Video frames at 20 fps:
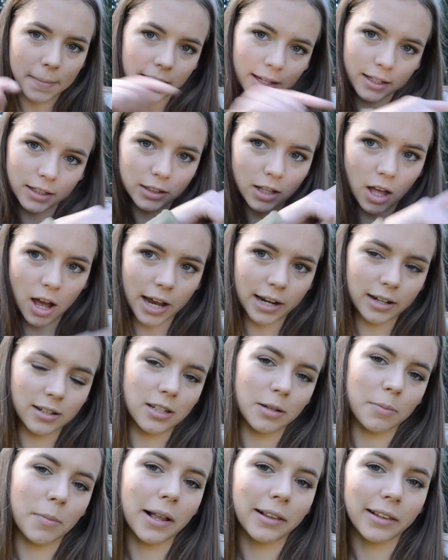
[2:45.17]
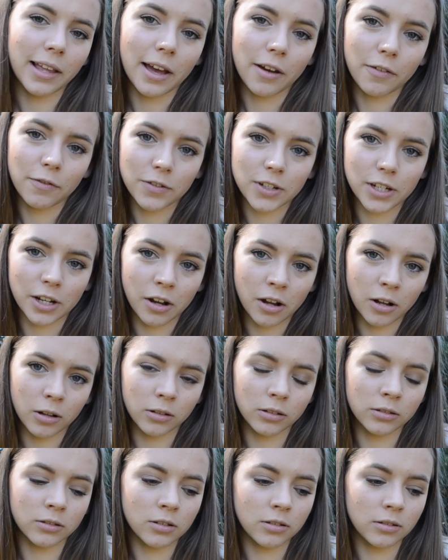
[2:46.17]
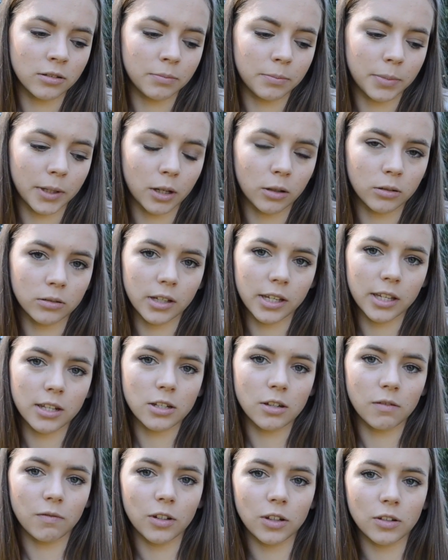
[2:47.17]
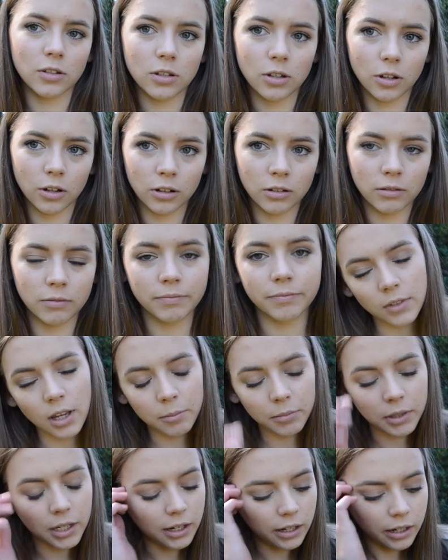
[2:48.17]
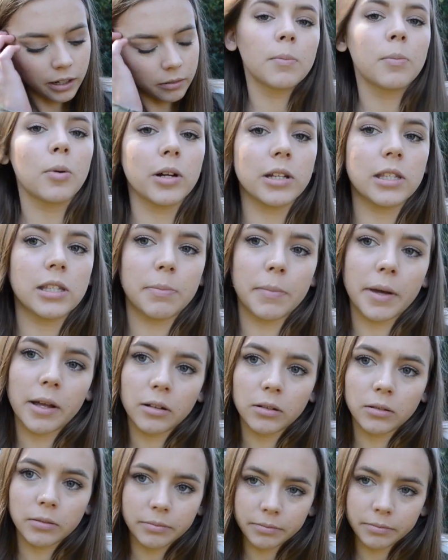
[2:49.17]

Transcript: Make a line to my left and I'll be holding interviews soon. I'm kidding. Boy smell.